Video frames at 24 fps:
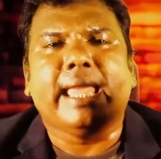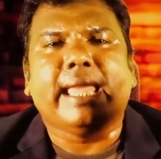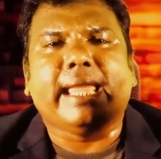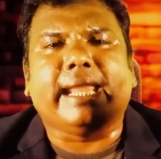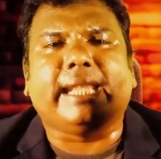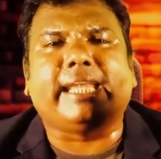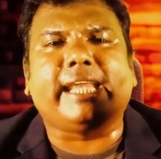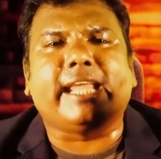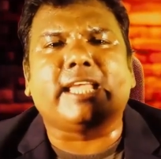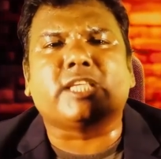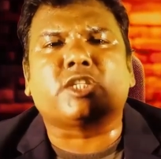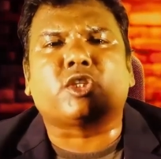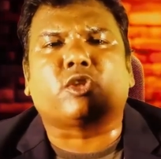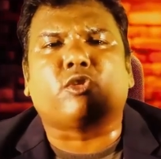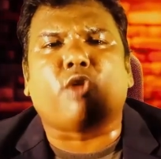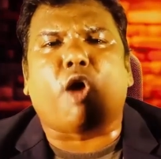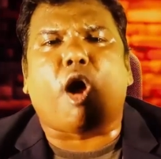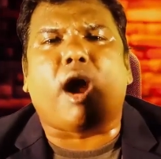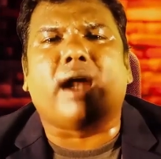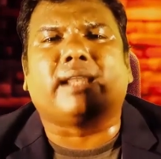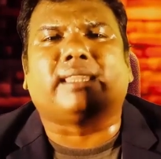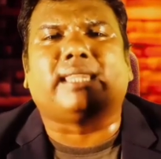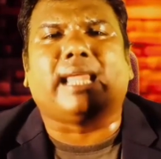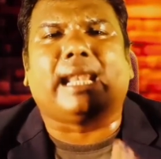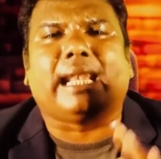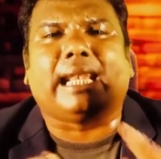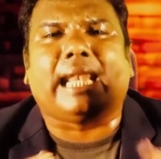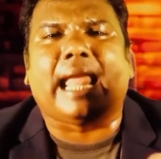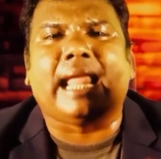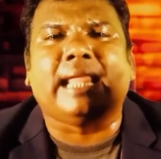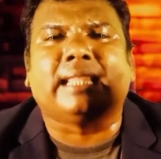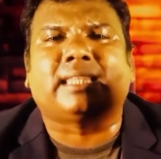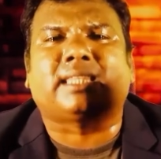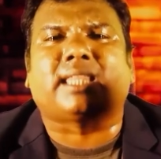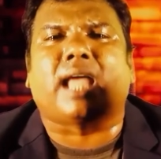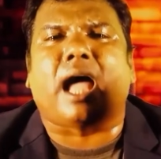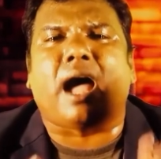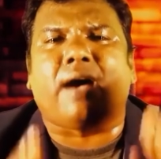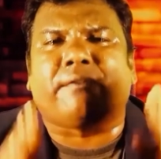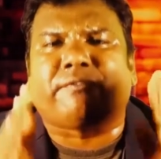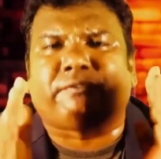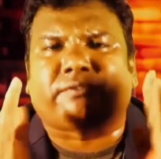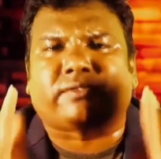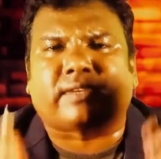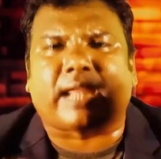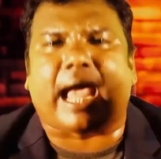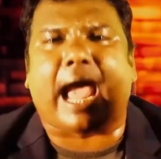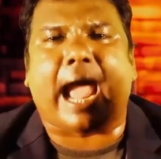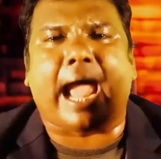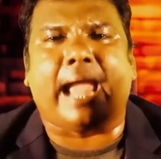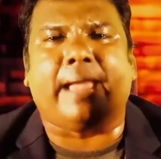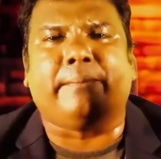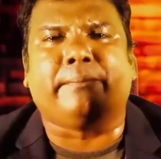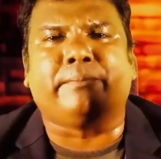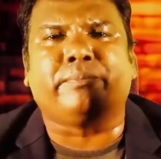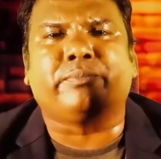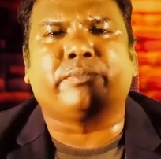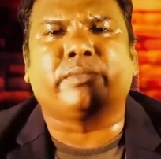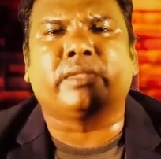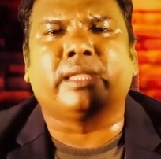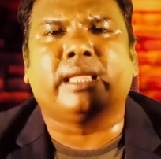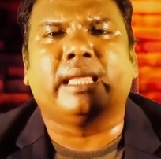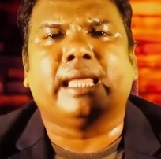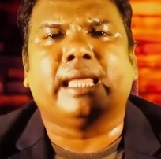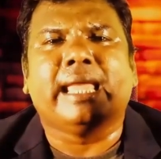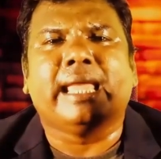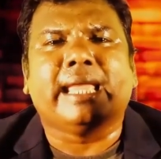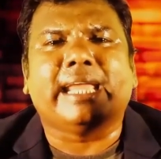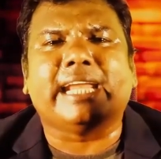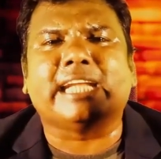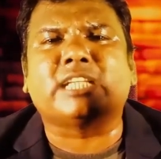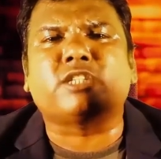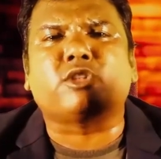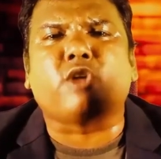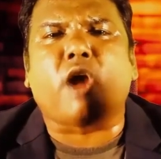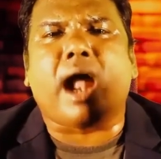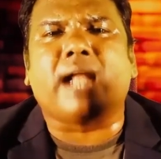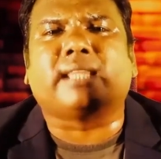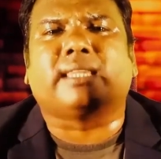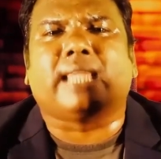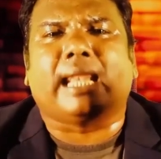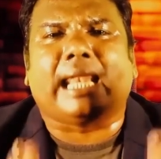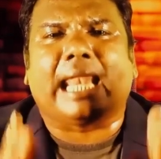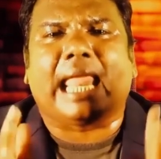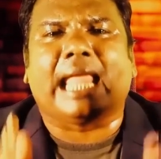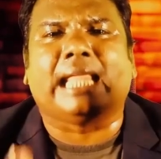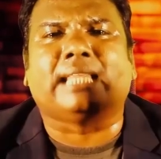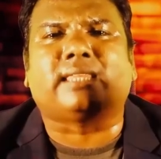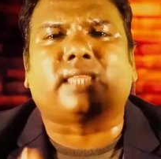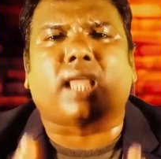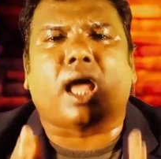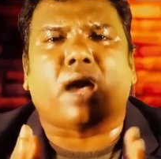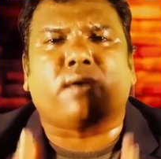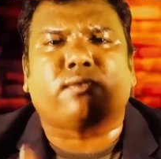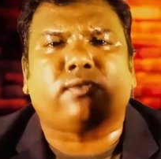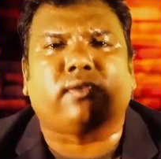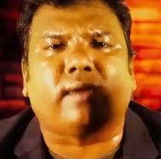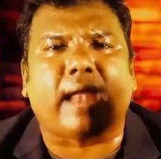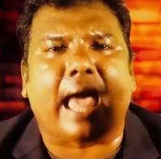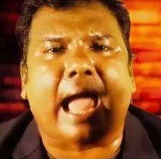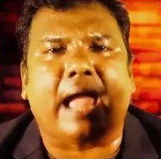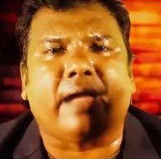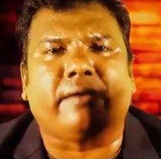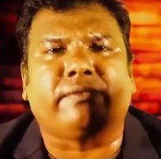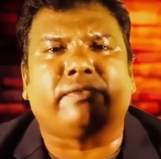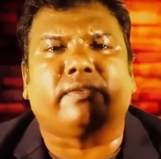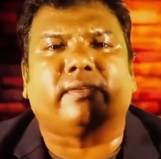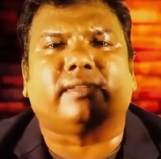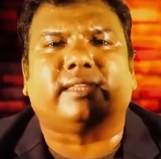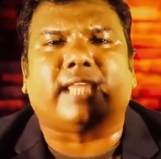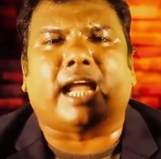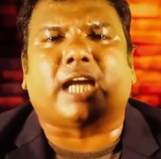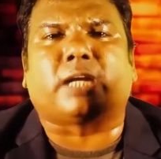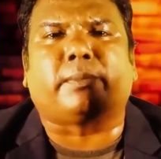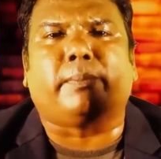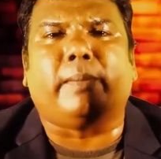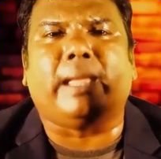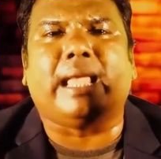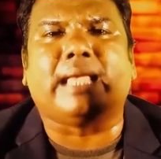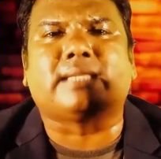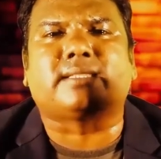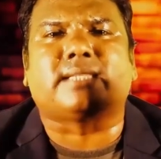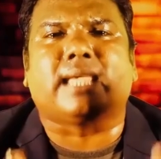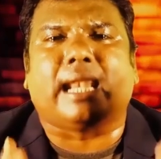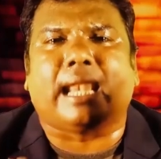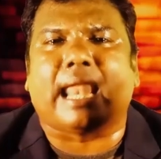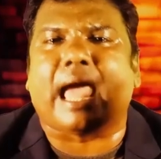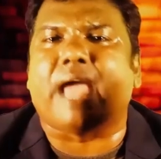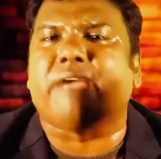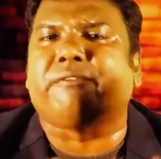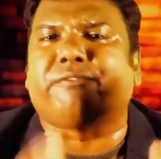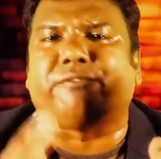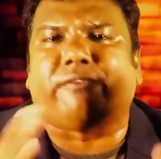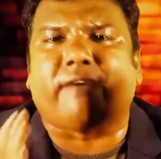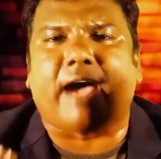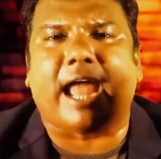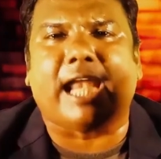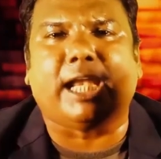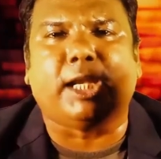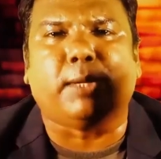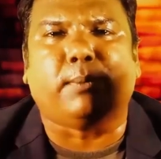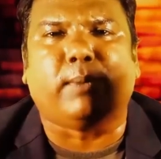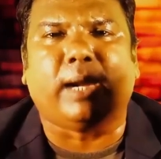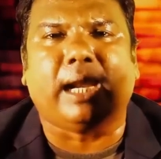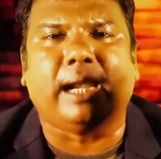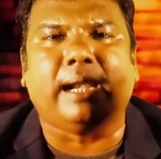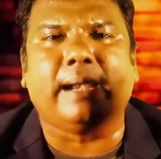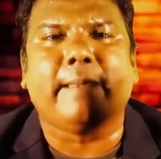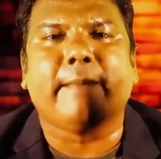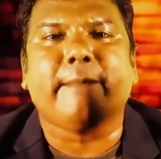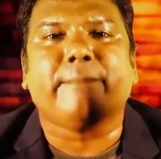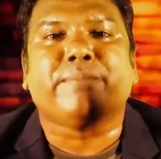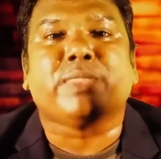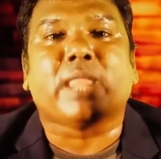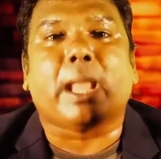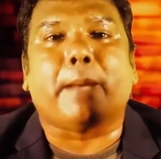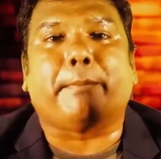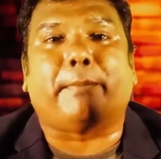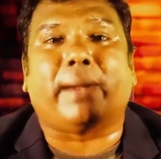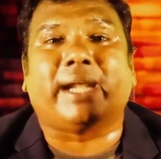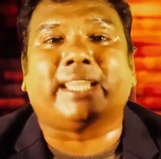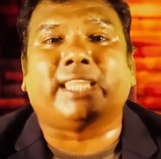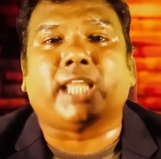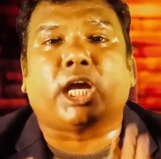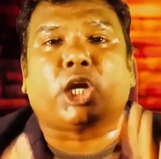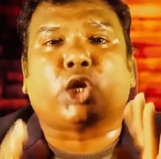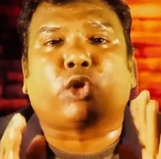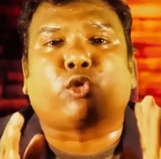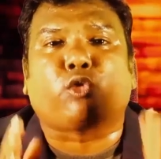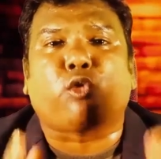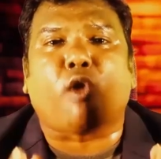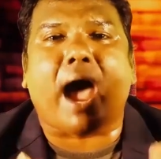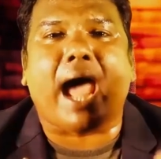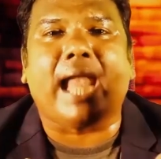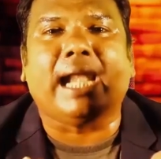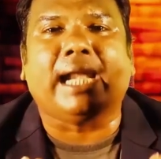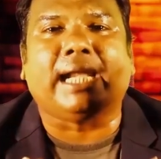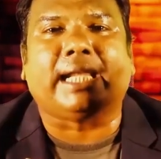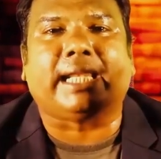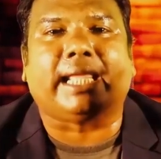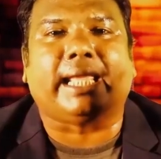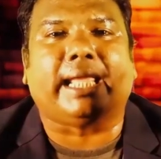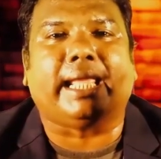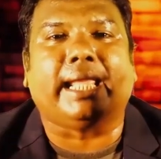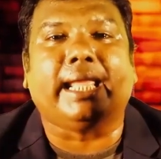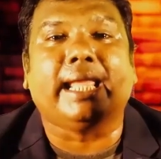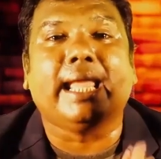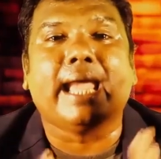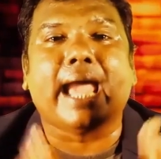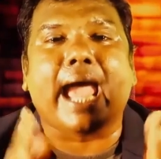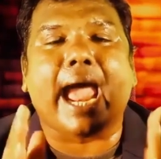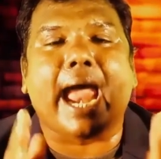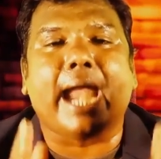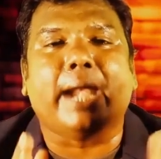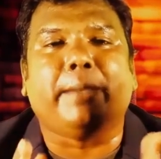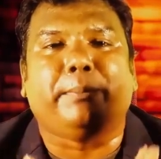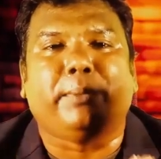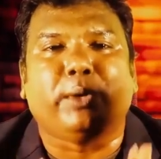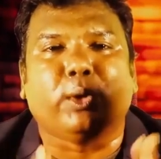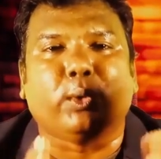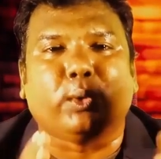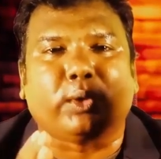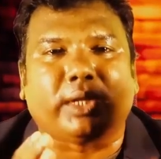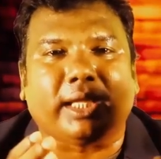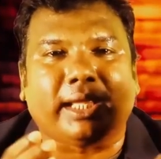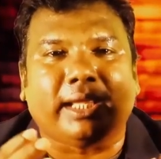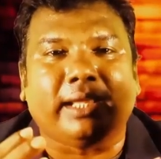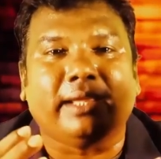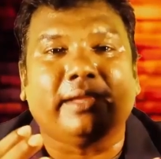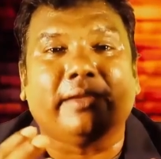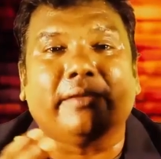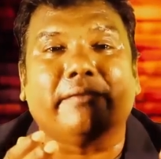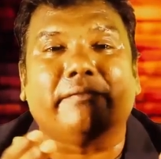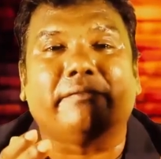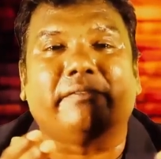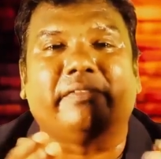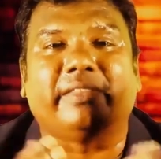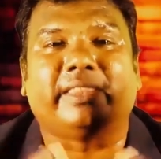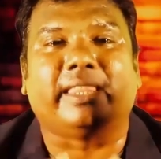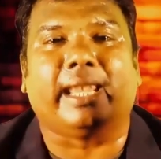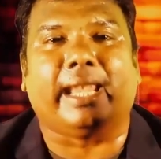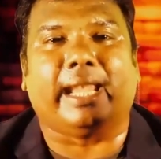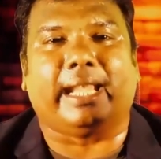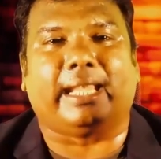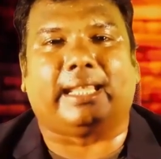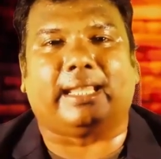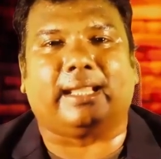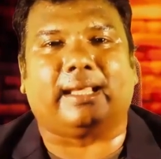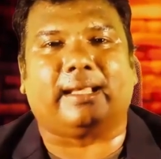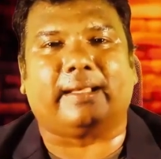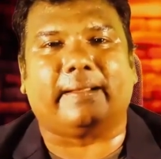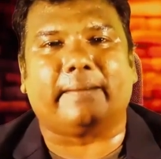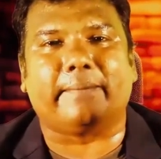It is not the length of time, it's not the length of life that makes a life valuable, but the quality and beauty within it.